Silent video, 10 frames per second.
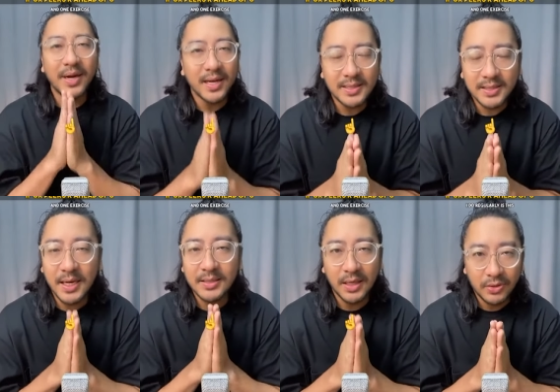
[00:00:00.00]
one
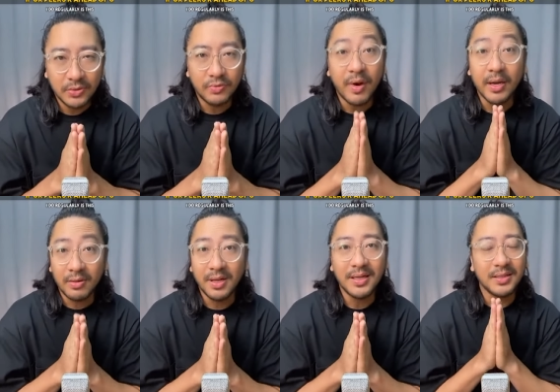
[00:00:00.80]
exercise I do
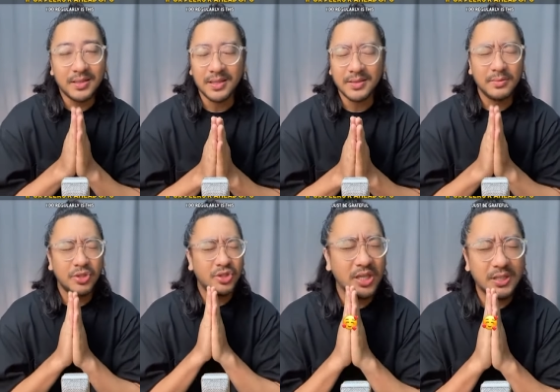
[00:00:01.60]
regularly is this
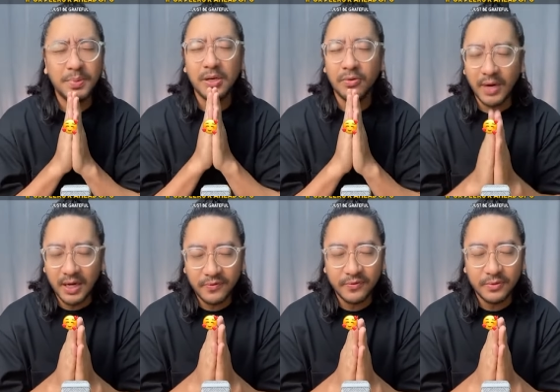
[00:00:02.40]
just be
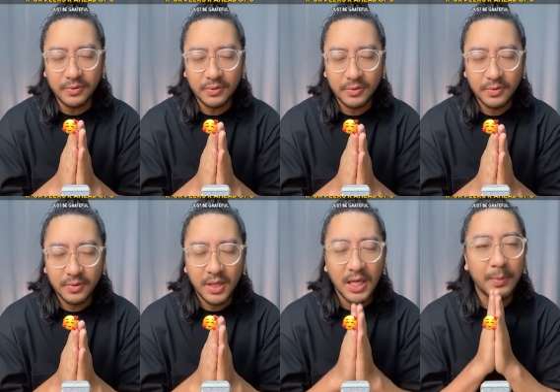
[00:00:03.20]
grateful
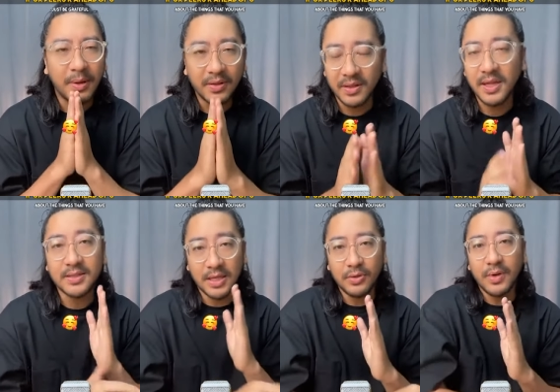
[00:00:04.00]
about the
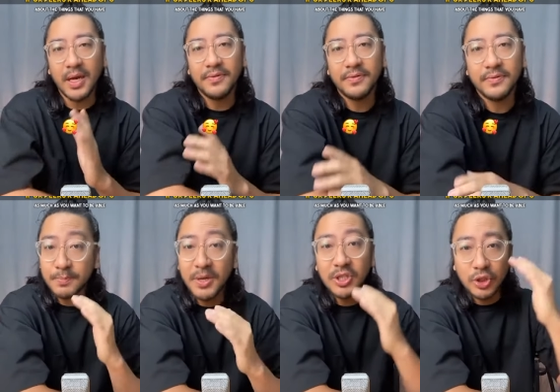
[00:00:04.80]
things that you have.
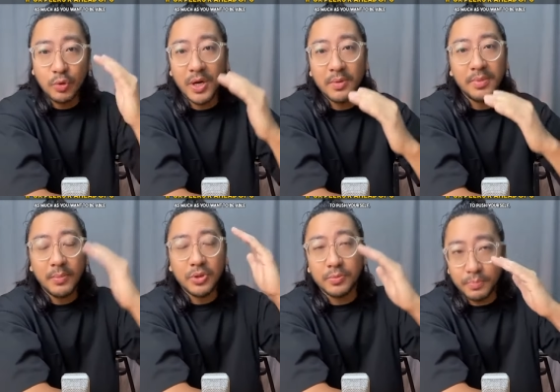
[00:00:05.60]
As much as you want to
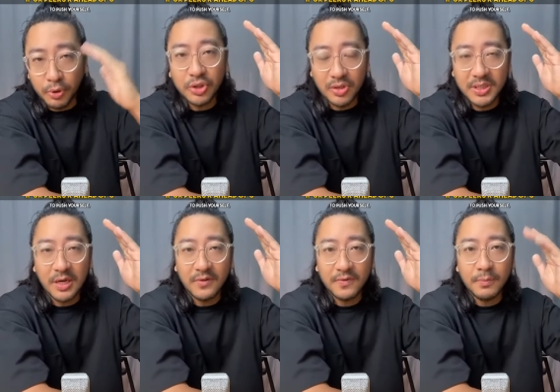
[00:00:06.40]
be able to push
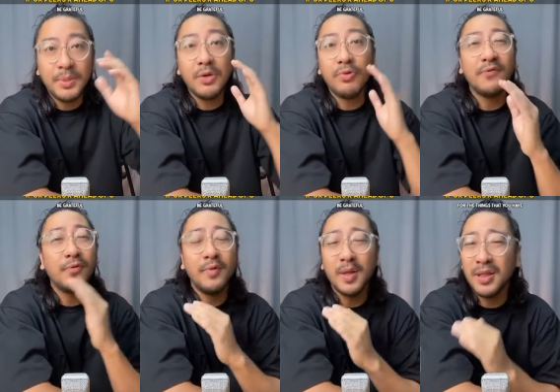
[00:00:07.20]
yourself, be
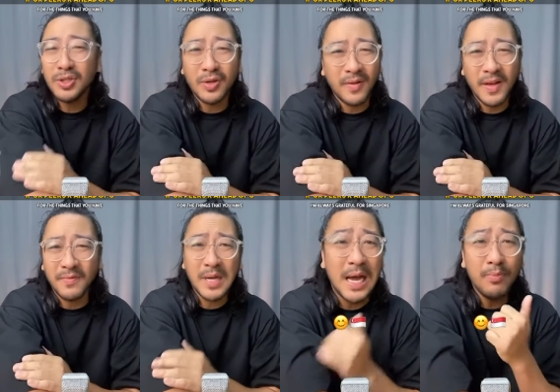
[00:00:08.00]
grateful for the things that you
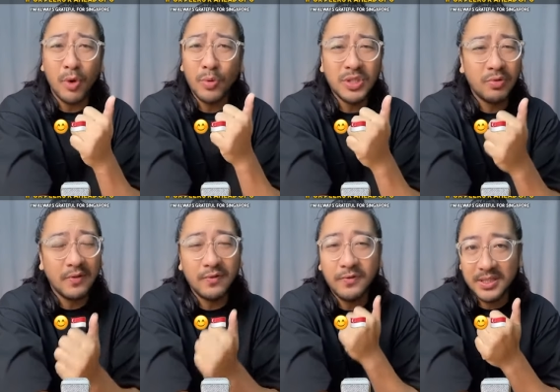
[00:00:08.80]
have. I'm always
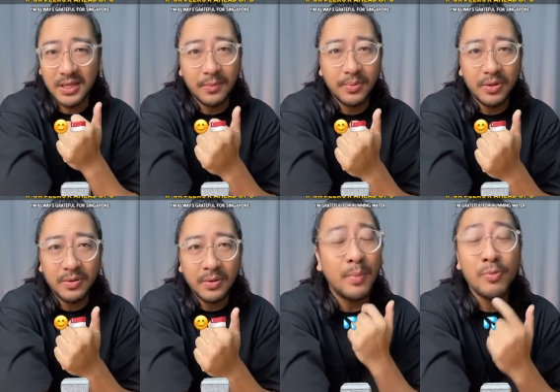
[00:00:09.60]
grateful for
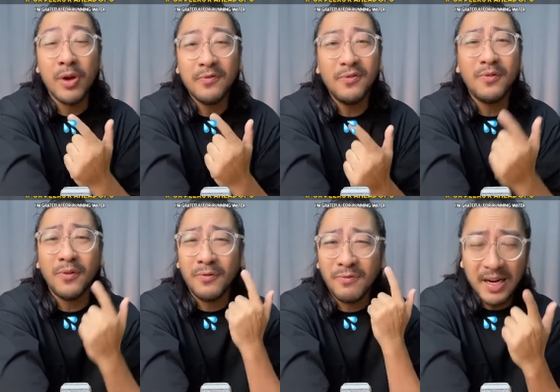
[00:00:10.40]
Singapore. I'm grateful
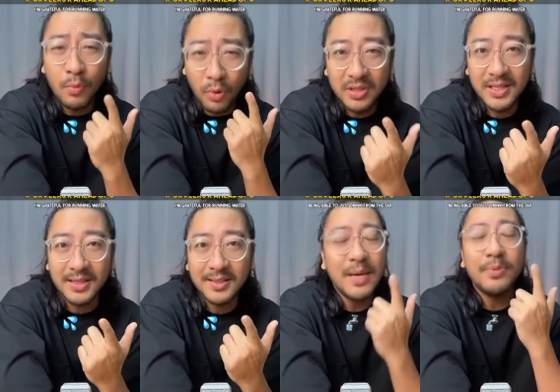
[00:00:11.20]
for running
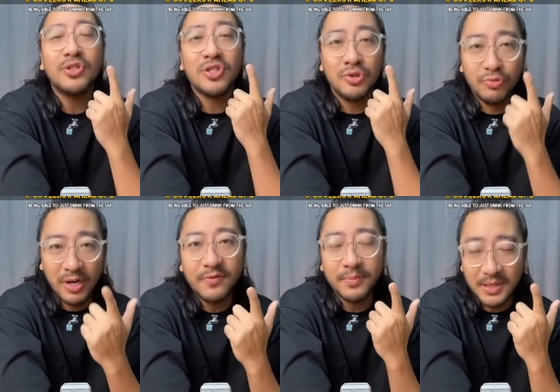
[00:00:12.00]
water, being able to just
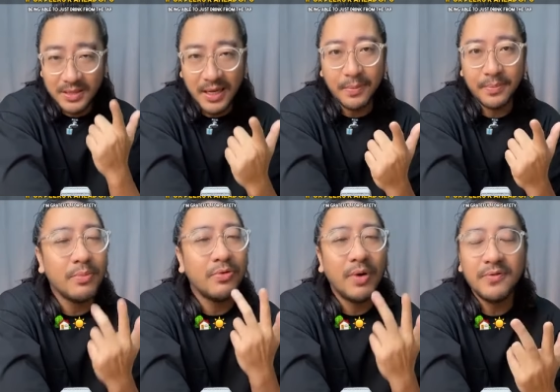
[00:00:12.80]
drink from the tap.
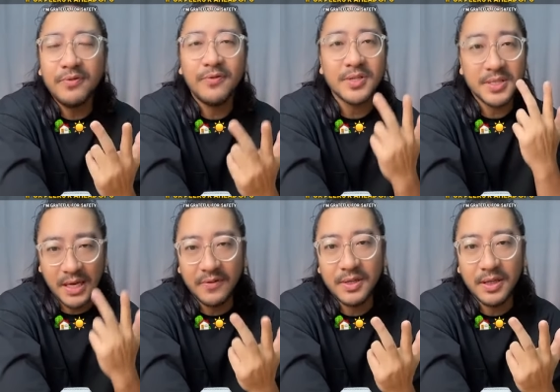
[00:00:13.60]
I'm grateful for
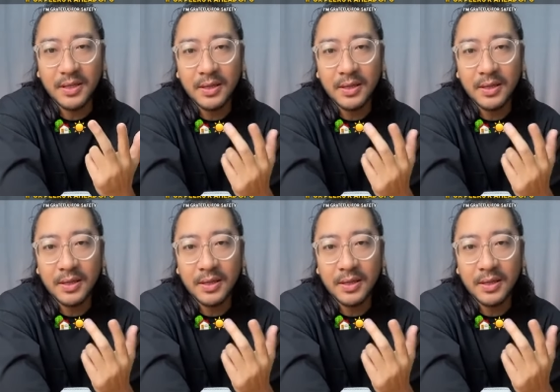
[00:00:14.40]
safety.